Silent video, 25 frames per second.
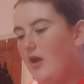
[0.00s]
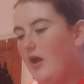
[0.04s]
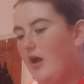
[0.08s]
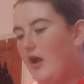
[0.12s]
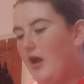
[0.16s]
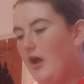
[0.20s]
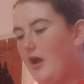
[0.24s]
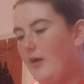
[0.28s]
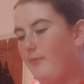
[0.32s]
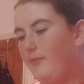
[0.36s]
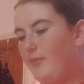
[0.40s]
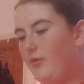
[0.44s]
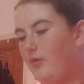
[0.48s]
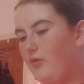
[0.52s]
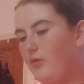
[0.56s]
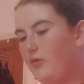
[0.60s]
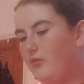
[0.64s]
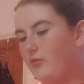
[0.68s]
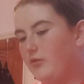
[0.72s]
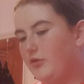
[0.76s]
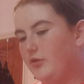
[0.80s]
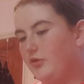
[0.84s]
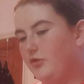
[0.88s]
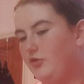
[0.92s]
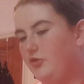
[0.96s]
But what
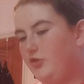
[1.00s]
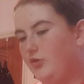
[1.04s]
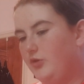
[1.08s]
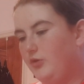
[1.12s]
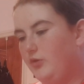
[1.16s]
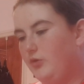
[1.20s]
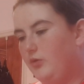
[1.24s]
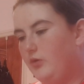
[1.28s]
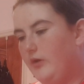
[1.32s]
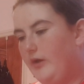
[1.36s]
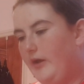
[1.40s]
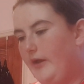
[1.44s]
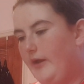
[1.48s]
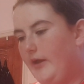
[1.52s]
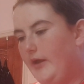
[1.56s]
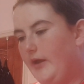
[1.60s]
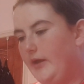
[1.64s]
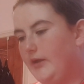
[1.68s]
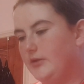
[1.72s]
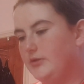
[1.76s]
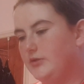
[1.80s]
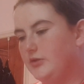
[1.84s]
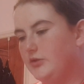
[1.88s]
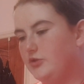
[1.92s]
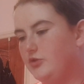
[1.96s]
I'm going to do
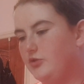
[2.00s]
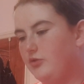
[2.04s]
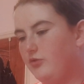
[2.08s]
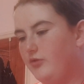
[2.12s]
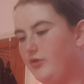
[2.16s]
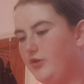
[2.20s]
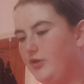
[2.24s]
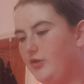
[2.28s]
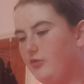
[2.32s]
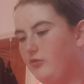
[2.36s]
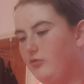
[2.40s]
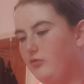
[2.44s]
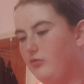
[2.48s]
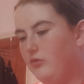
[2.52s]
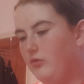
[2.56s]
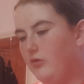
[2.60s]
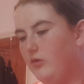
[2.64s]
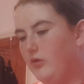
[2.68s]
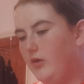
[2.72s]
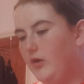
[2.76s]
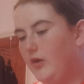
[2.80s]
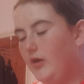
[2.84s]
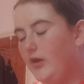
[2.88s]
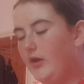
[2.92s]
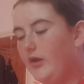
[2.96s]
is show you,
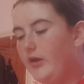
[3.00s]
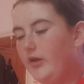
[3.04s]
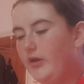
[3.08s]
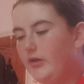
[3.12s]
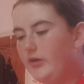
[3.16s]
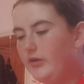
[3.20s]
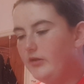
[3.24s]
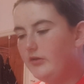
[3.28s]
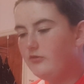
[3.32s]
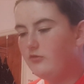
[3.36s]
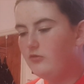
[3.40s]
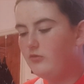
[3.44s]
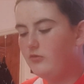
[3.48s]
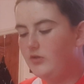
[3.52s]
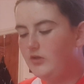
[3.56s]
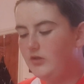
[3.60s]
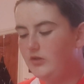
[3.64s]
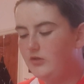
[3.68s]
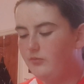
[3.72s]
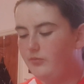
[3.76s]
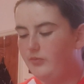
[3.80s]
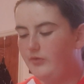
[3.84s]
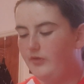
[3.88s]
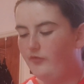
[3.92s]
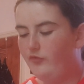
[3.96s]
hey, there's no
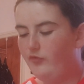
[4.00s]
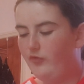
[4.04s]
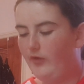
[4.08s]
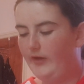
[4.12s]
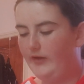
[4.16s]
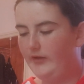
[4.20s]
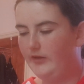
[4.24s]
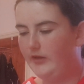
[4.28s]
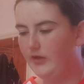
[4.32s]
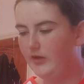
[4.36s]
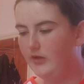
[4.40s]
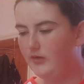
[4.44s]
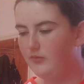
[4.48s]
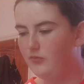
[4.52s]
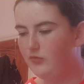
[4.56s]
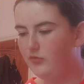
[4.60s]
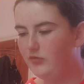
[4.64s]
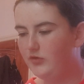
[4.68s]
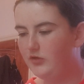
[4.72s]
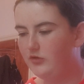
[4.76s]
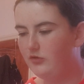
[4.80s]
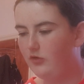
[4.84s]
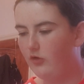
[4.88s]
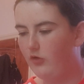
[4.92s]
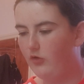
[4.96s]
need to be frightened, I'm
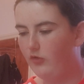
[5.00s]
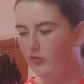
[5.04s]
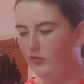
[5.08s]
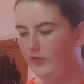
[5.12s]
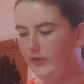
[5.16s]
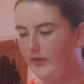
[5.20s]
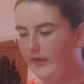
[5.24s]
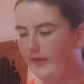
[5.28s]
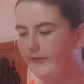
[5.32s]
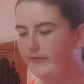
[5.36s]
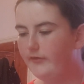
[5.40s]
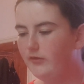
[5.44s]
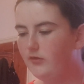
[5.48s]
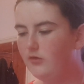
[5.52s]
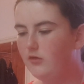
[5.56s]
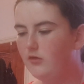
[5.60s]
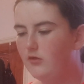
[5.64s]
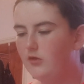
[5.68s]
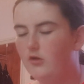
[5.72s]
only talking.